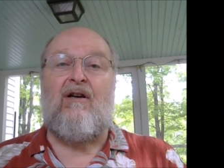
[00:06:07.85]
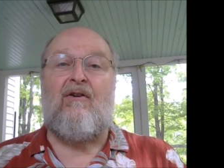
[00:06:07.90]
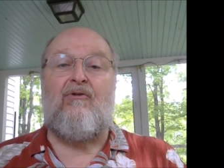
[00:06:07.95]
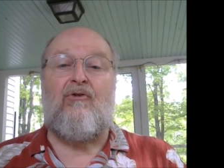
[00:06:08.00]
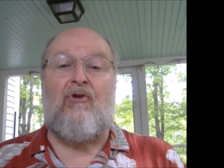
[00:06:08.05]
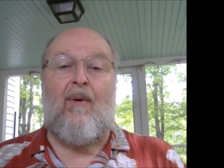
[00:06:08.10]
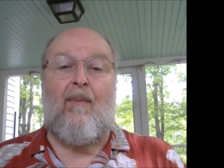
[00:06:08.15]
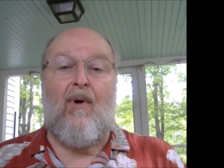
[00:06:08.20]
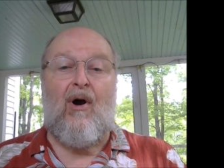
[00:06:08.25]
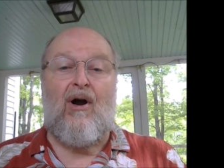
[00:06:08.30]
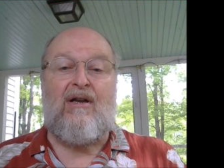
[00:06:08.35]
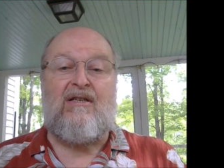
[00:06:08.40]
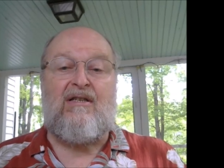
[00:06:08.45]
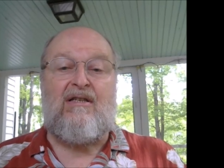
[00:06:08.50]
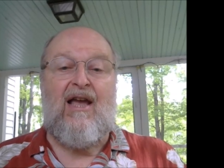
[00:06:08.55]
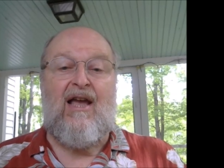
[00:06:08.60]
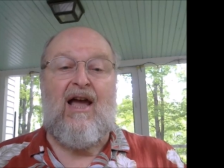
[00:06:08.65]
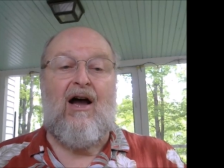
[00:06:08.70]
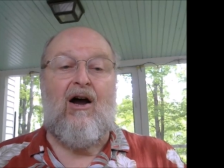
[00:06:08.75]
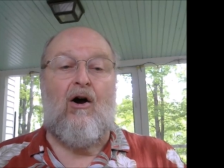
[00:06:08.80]
from
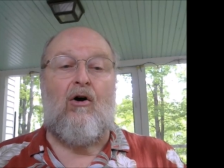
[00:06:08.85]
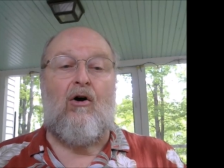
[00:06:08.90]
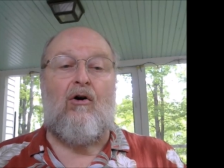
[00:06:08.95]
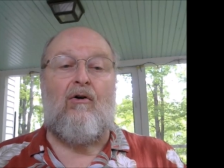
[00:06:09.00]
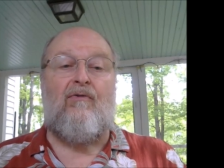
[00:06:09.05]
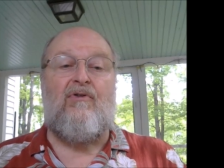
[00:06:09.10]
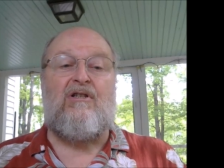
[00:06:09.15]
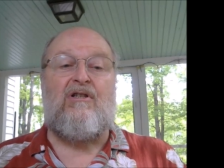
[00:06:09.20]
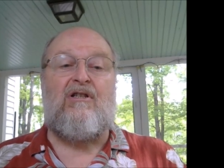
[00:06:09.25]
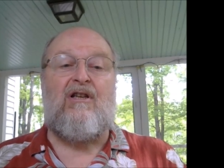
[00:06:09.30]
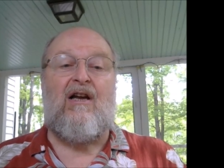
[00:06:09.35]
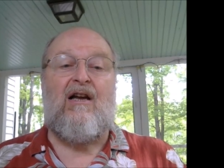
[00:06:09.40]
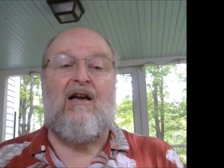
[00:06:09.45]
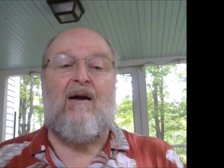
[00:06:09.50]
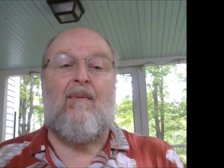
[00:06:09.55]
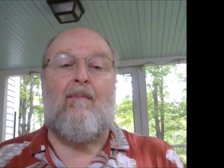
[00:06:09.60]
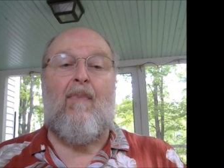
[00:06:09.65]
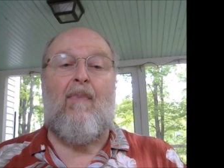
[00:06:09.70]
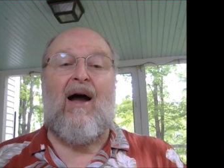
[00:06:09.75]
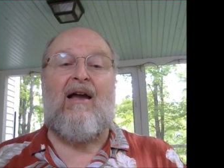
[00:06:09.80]
ourselves
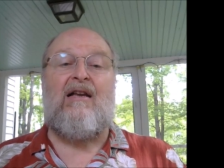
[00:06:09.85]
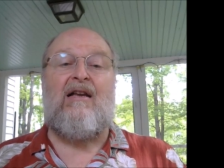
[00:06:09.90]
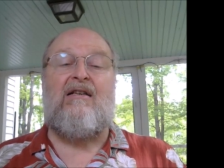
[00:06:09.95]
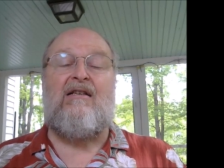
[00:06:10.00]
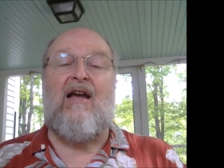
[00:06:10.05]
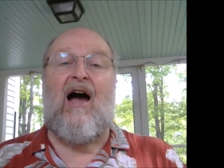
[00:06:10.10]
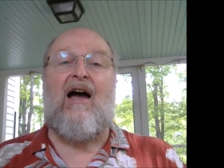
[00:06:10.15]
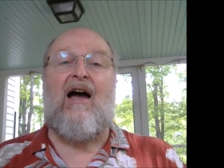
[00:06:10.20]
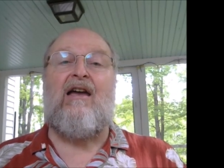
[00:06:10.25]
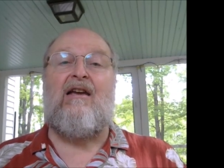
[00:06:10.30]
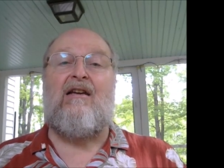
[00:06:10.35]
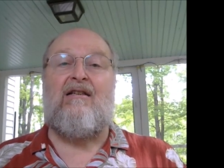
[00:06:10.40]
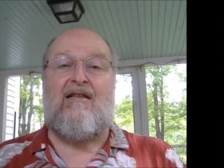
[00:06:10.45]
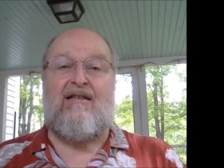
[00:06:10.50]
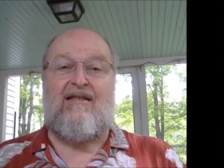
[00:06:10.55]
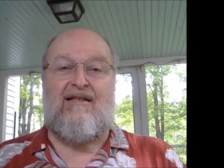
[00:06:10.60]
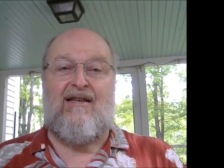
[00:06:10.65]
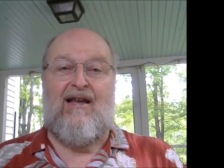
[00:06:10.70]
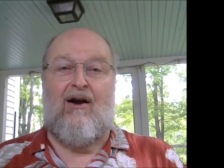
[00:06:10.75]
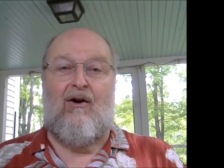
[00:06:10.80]
by dying
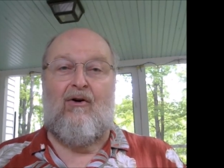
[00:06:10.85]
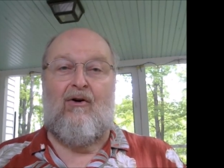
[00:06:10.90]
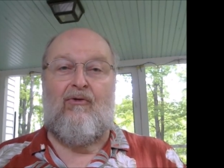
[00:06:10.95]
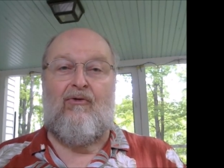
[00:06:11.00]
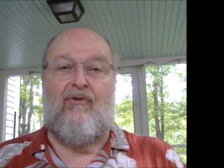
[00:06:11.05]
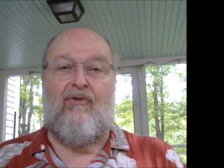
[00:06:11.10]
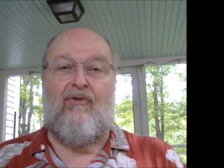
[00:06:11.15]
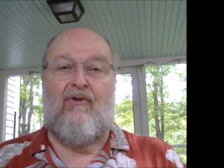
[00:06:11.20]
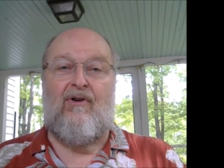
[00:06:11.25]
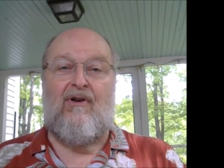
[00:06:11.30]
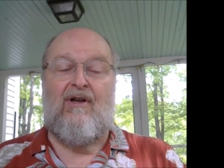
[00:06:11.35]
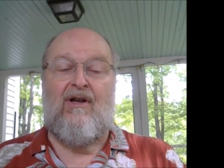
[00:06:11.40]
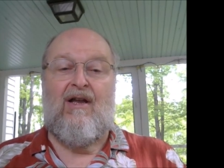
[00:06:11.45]
to self,